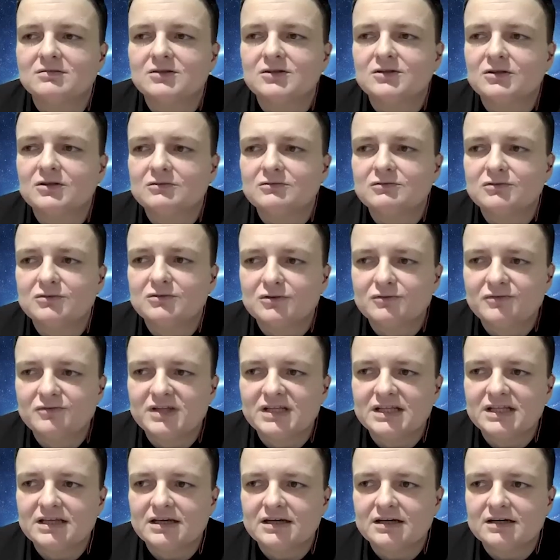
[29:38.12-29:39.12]

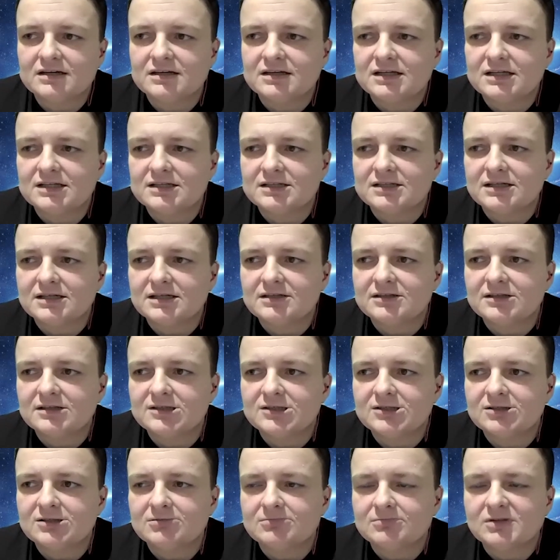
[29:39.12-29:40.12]
Slovenia
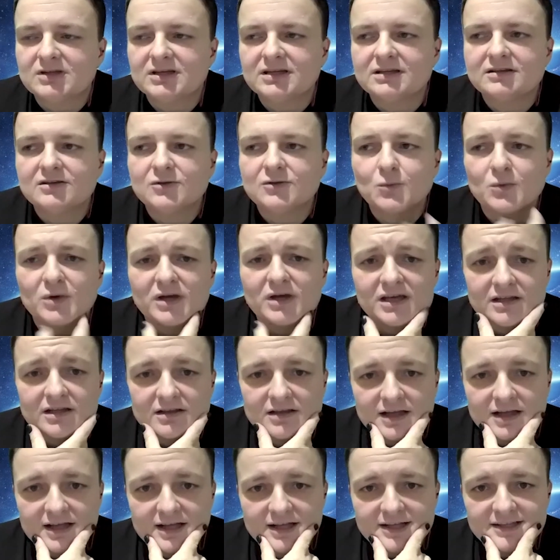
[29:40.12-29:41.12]
in the way
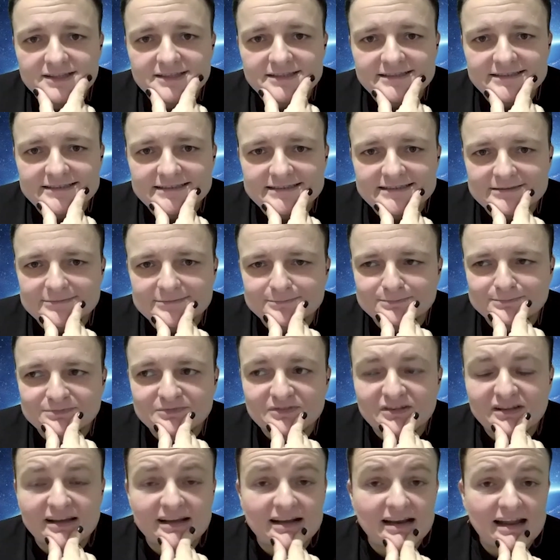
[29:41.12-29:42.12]
that
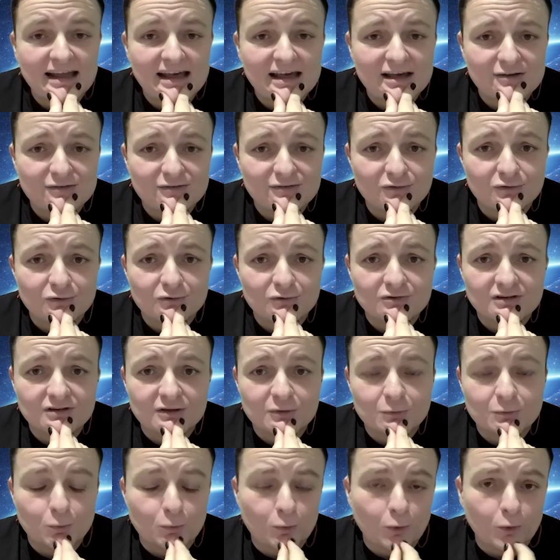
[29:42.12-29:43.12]
they laugh or they
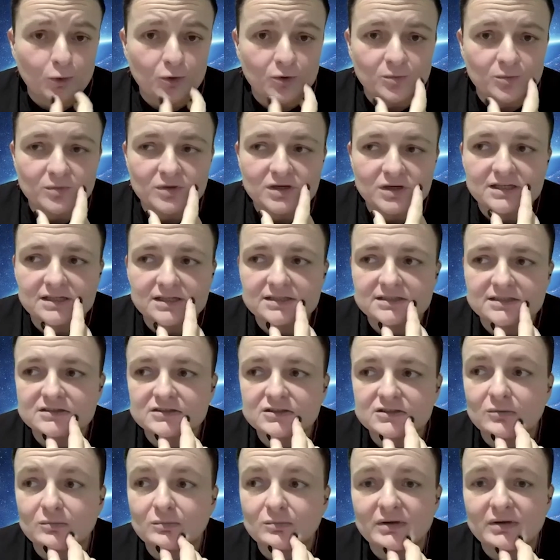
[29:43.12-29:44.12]
warm is
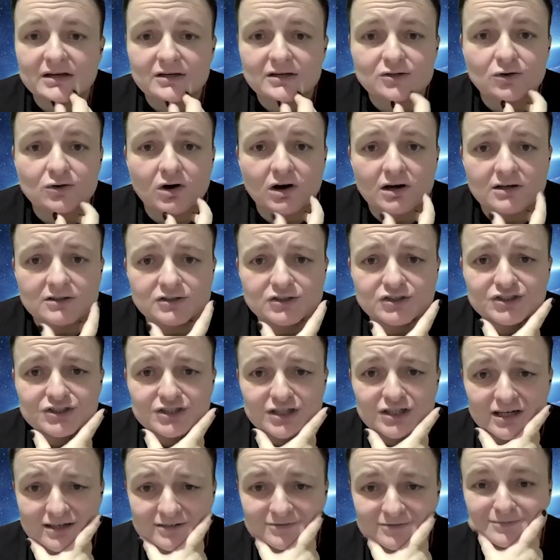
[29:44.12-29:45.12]
compared to
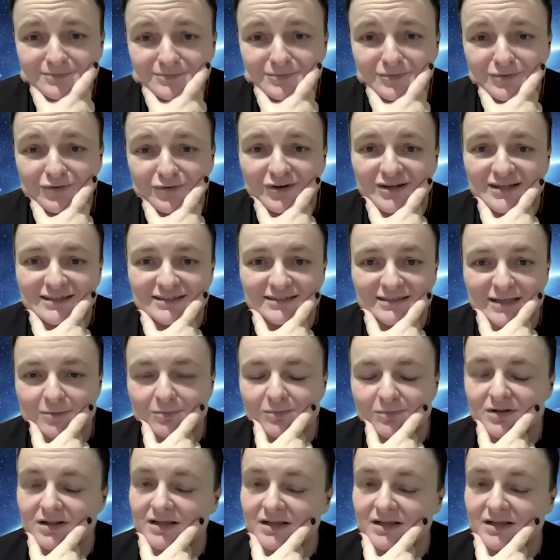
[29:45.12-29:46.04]
Austria, for example.